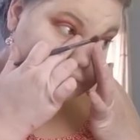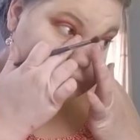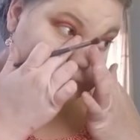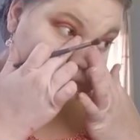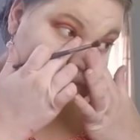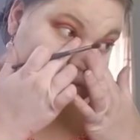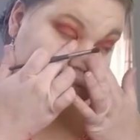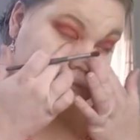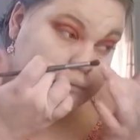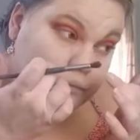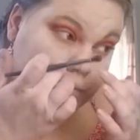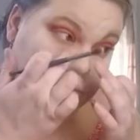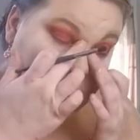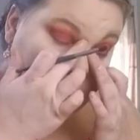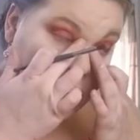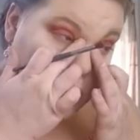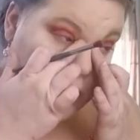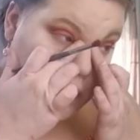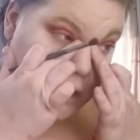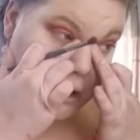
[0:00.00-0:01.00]
Also,
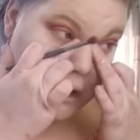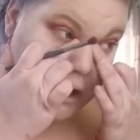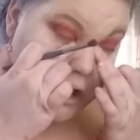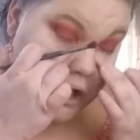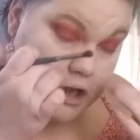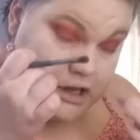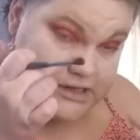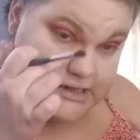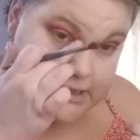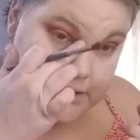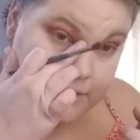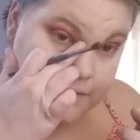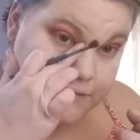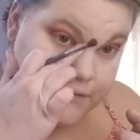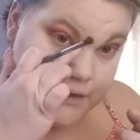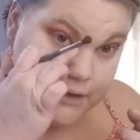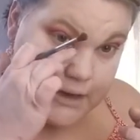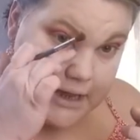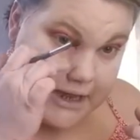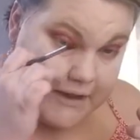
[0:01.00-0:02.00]
if you have some of that
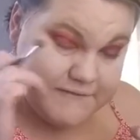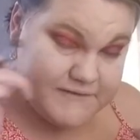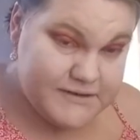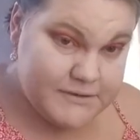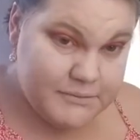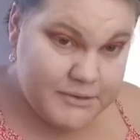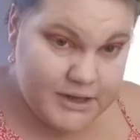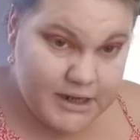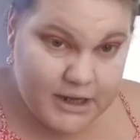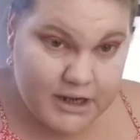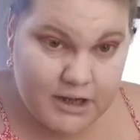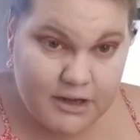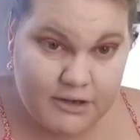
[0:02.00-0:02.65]
color skip